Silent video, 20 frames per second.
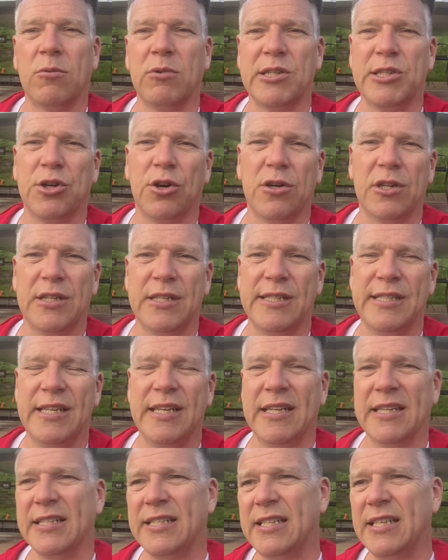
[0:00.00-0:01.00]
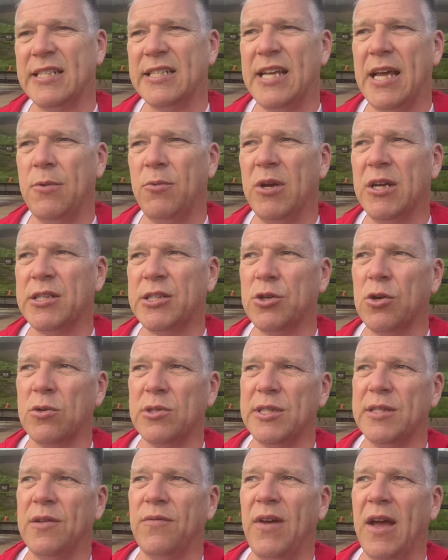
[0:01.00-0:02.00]
and we started to see it at 6-8 weeks ago
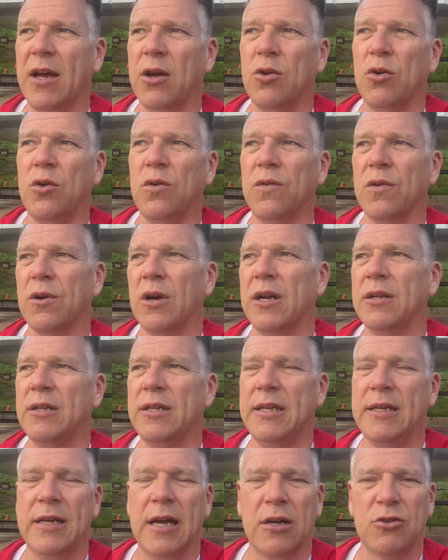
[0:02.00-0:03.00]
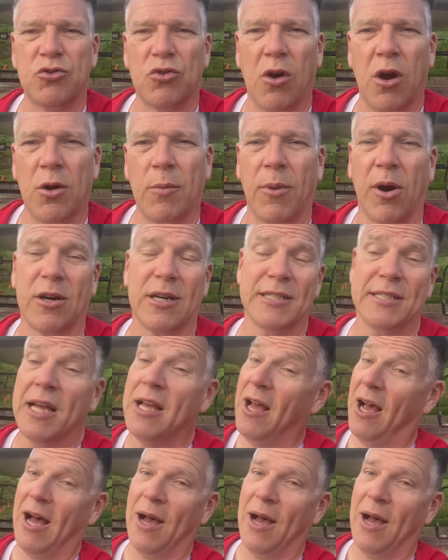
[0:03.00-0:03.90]
in the Vancouver and the Toronto markets.